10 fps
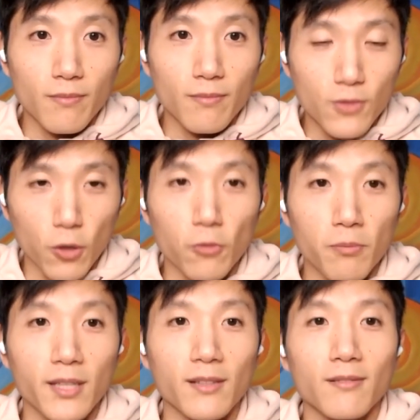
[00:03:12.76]
don't
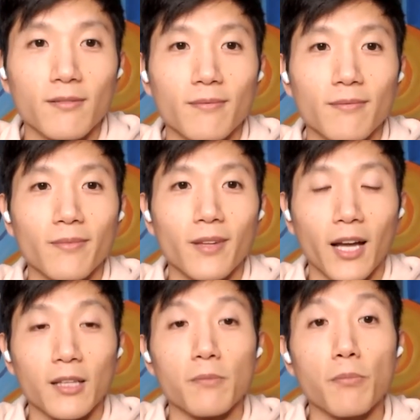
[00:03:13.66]
mean
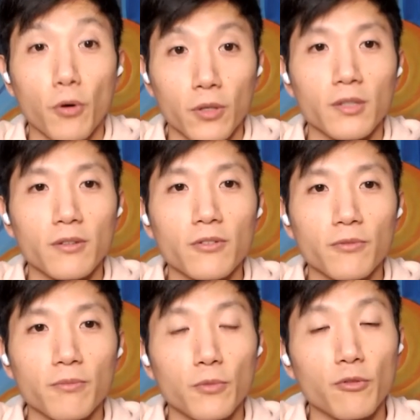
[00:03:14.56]
unimportant
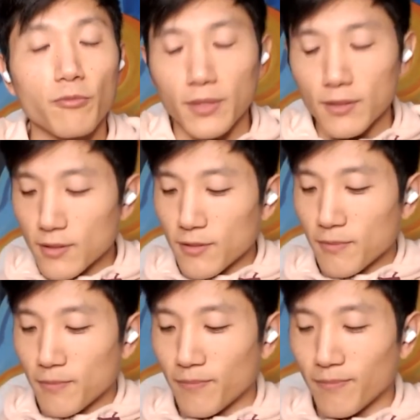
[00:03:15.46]
movements.
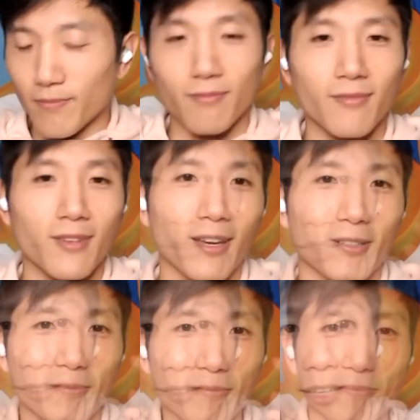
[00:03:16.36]

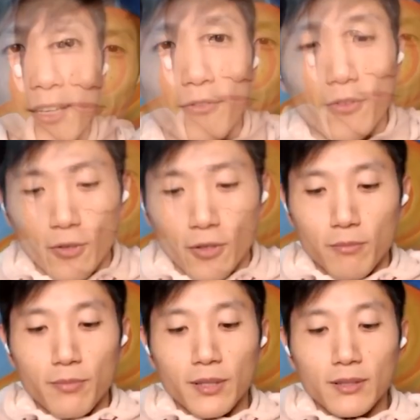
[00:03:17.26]
Yeah. If you're
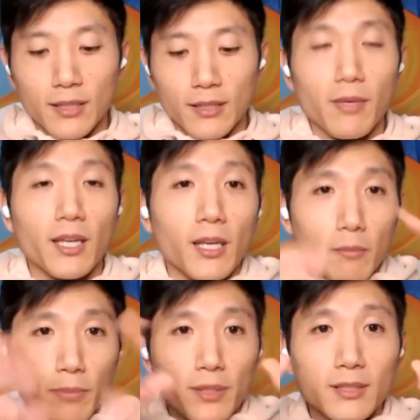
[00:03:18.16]
making a
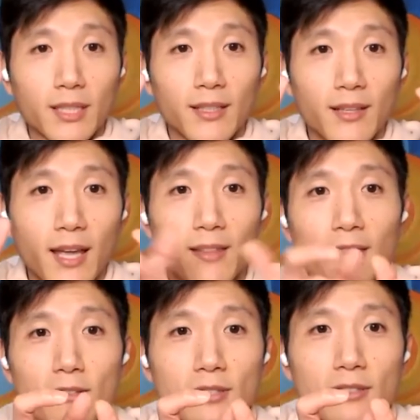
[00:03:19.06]
building, and
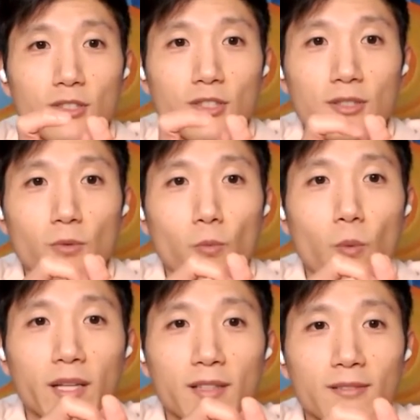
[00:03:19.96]
there's just
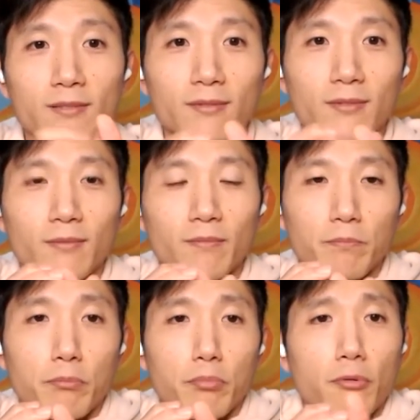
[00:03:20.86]
one
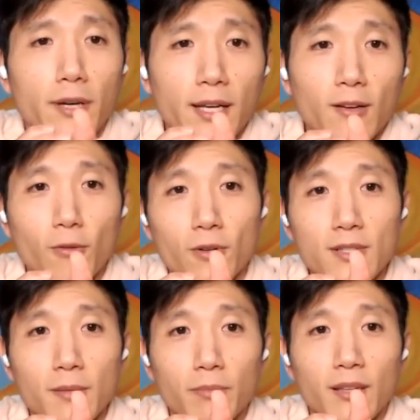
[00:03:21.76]
brick or
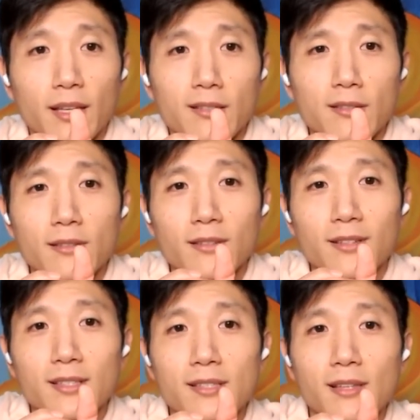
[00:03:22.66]
something that's
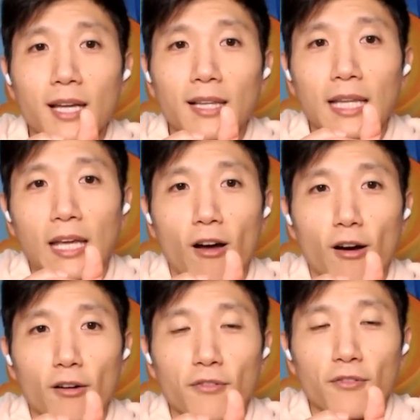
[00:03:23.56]
slightly
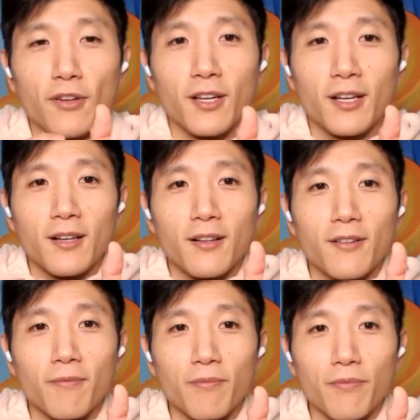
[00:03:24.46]
off,
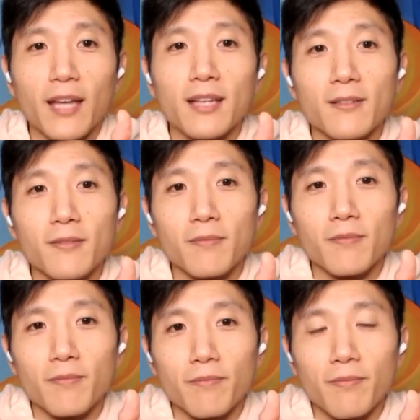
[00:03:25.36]
that
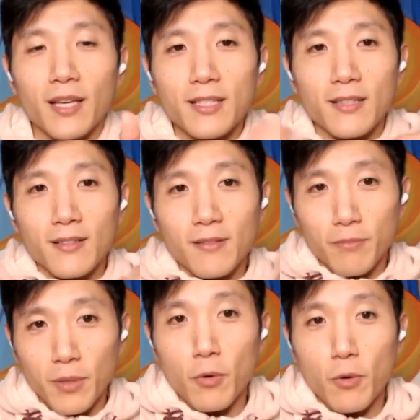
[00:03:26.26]
makes it a
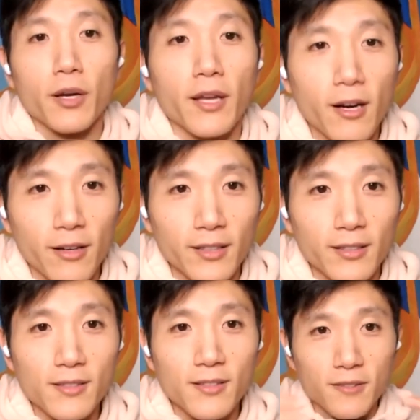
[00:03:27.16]
bit more
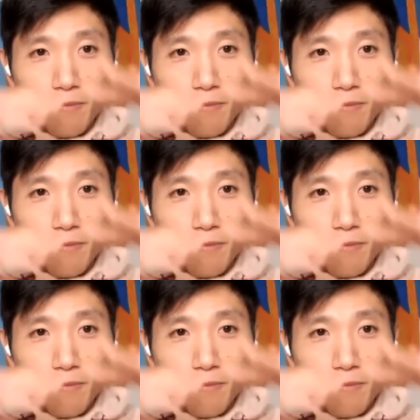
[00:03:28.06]
precarious